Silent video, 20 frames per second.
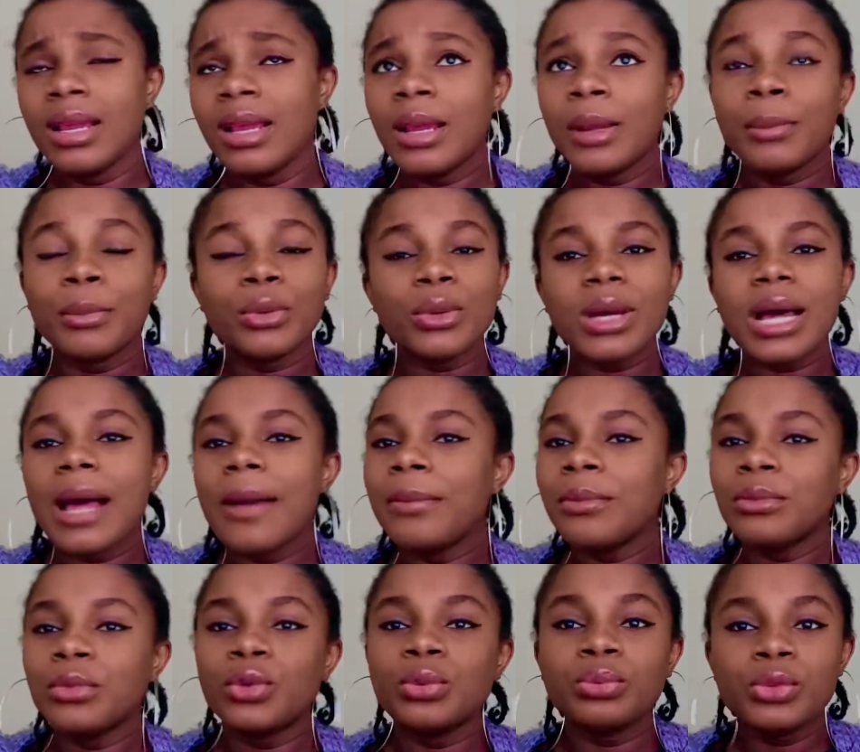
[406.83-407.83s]
But I'm
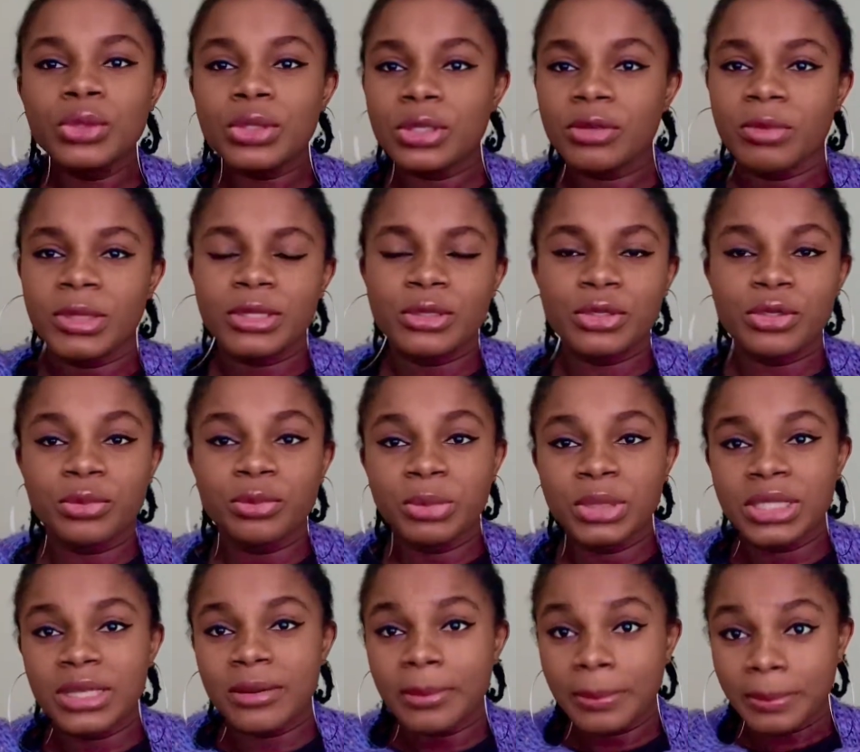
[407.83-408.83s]
on most of our social
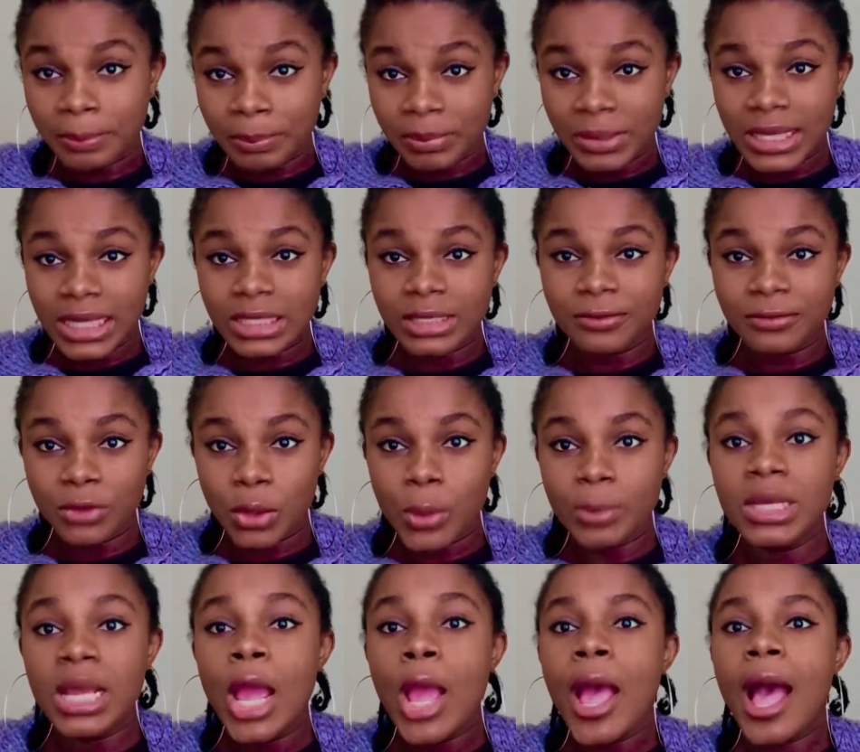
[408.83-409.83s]
media platforms.
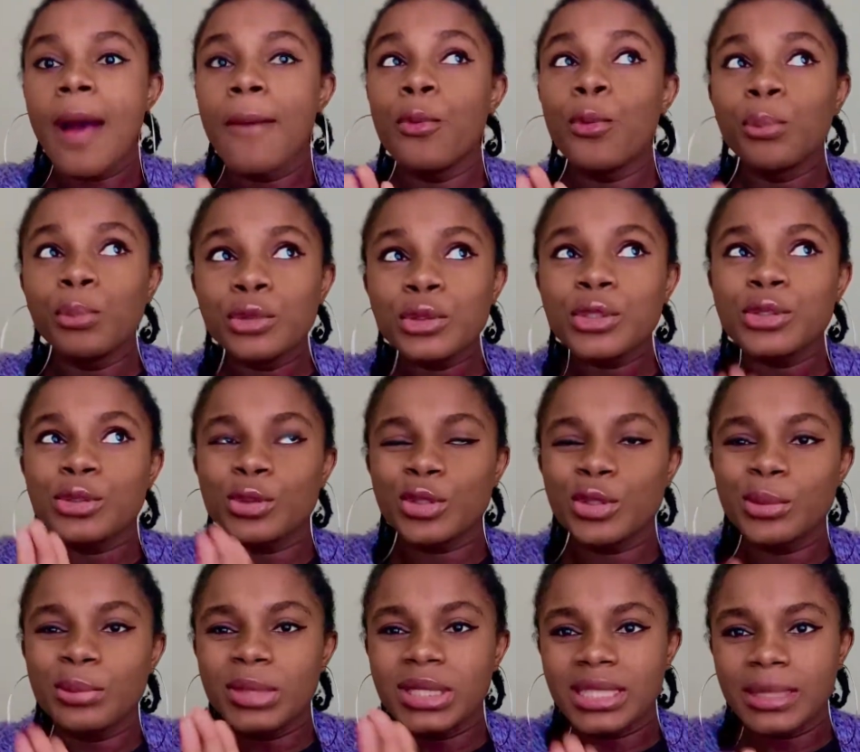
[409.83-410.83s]
I'm on most social
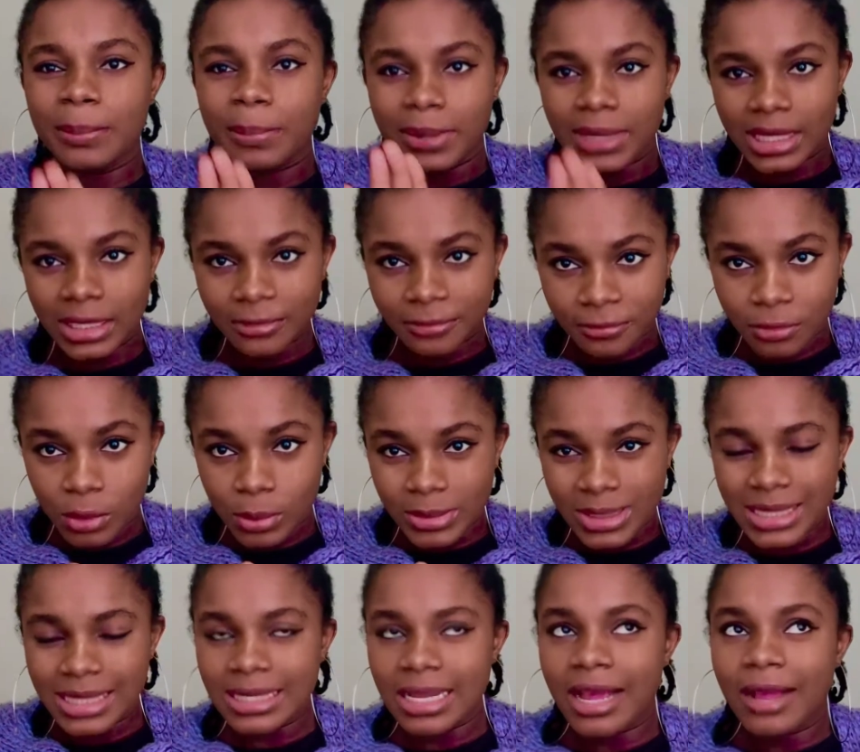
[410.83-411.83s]
media platforms that
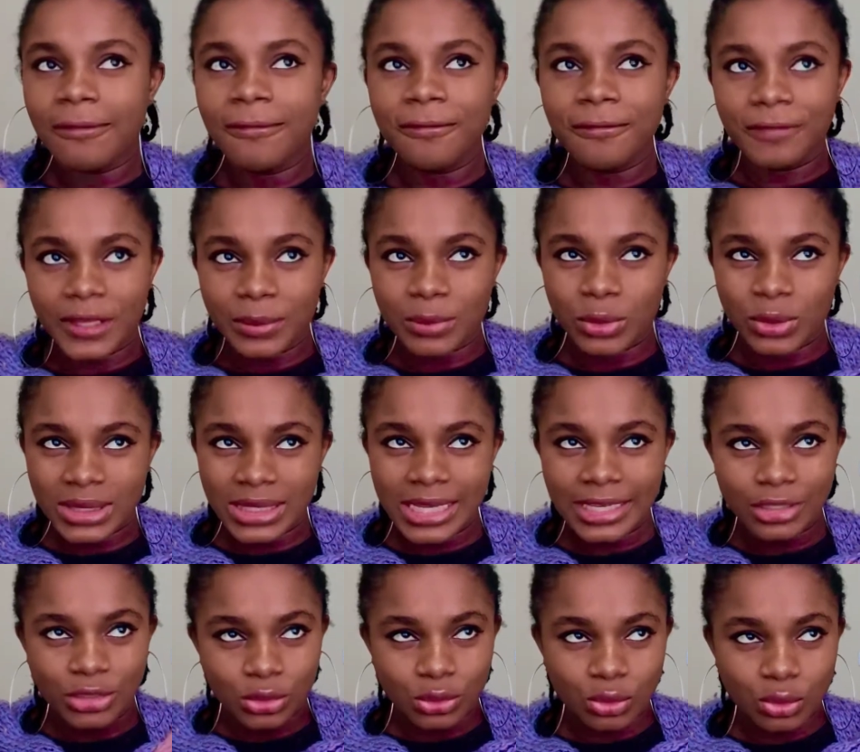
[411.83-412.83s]
are famous, like
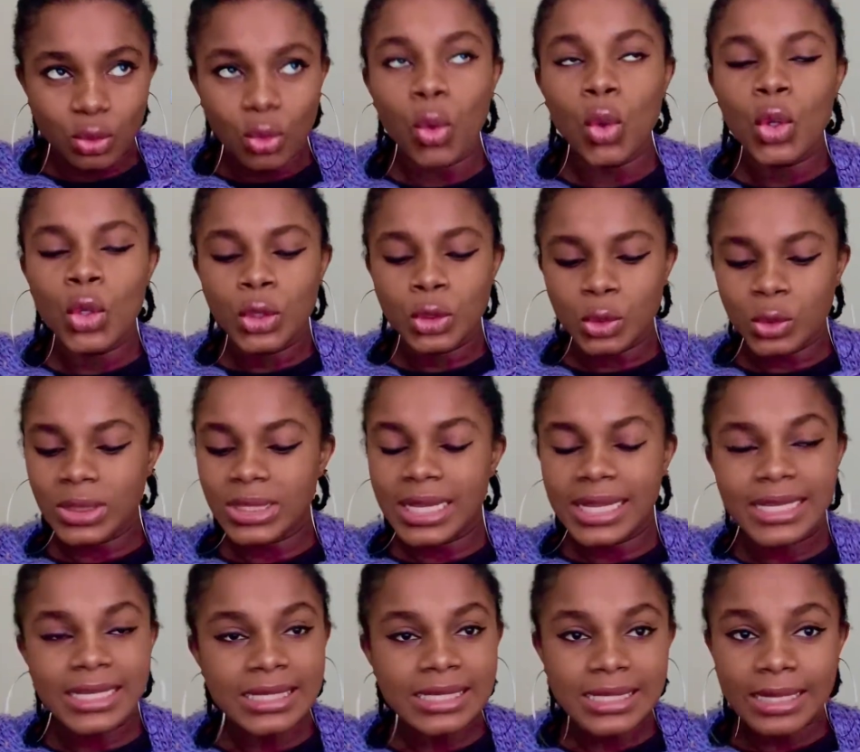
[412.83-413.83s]
you know, Twitter,
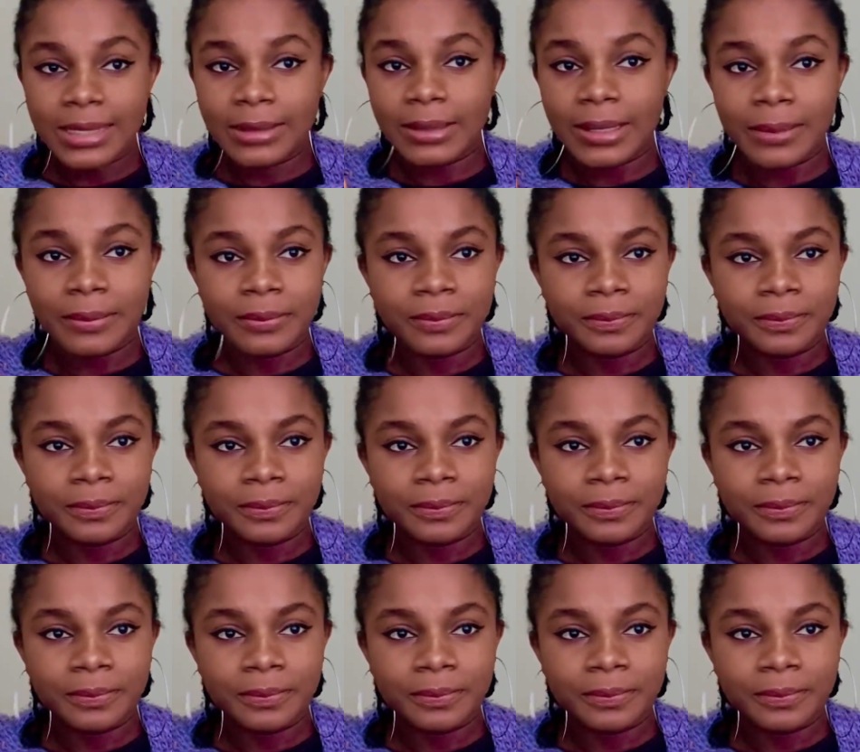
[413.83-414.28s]
Instagram,